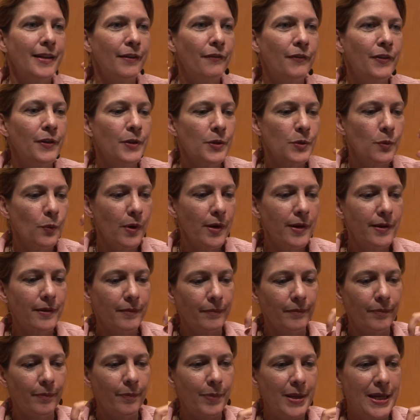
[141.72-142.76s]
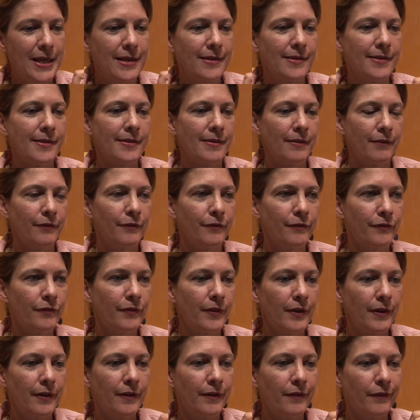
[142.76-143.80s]
if there's one piece
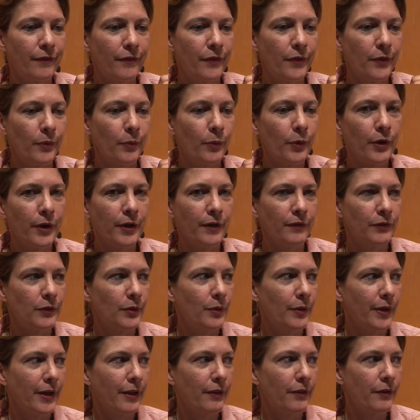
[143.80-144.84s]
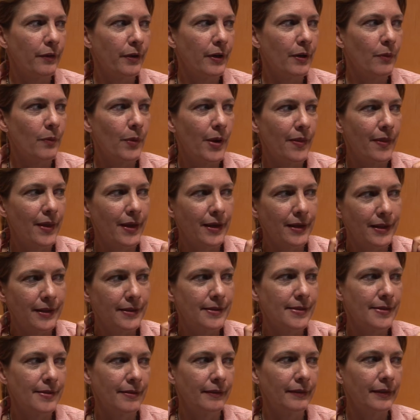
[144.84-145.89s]
of the work of 2031 that
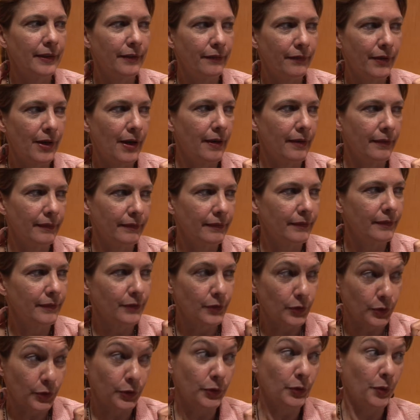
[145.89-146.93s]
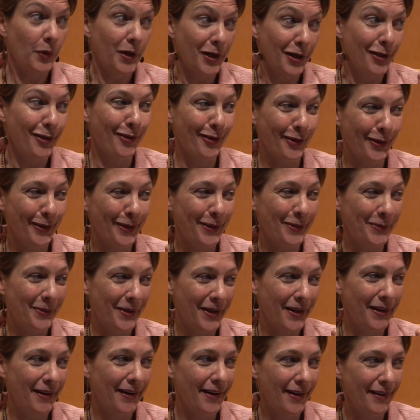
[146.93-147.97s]
needs to live on to
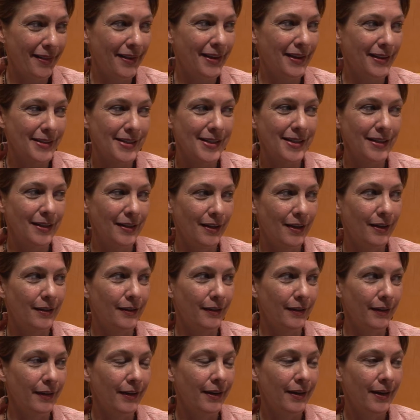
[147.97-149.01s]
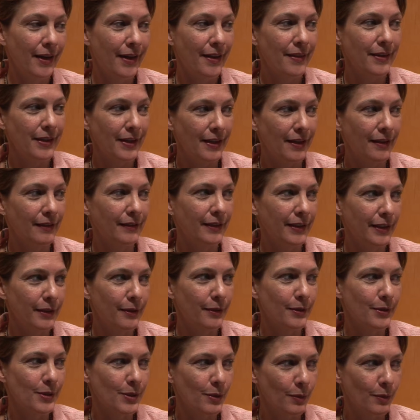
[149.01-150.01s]
2031, I think it's the young leaders